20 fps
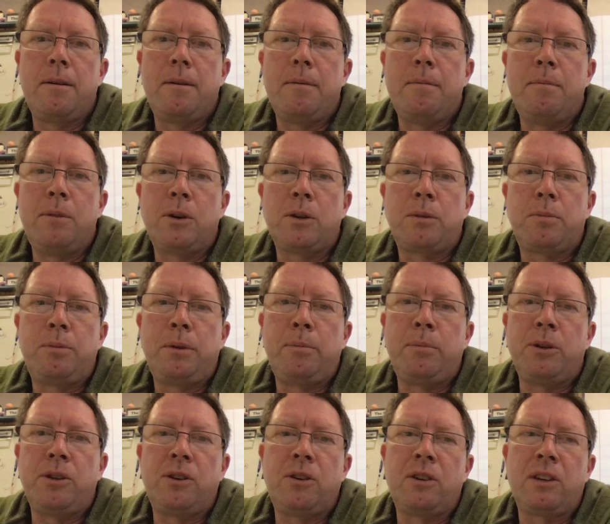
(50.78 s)
Most
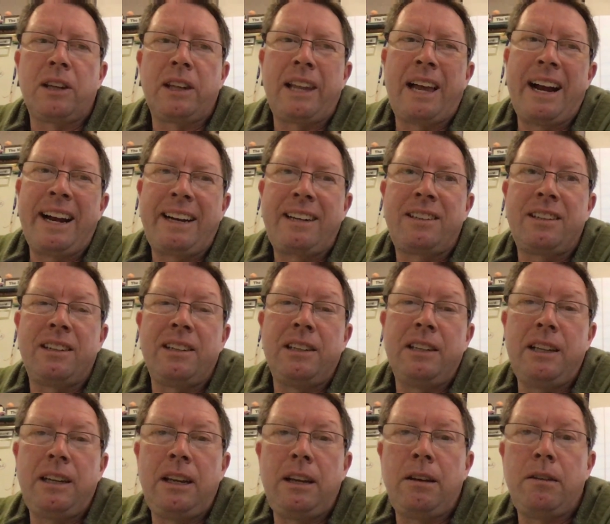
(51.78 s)
people don't like to
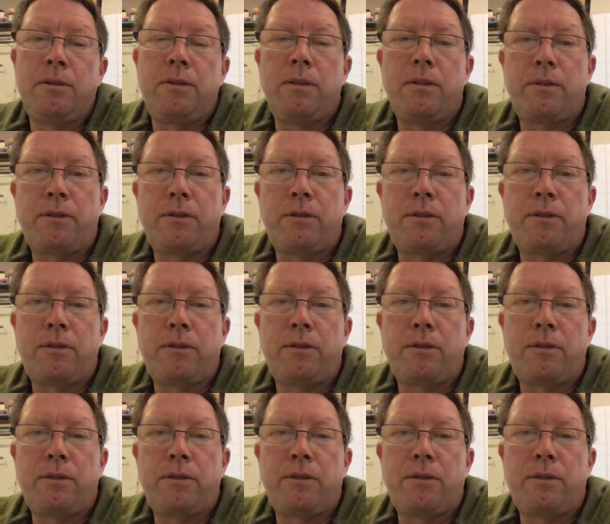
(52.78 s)
leave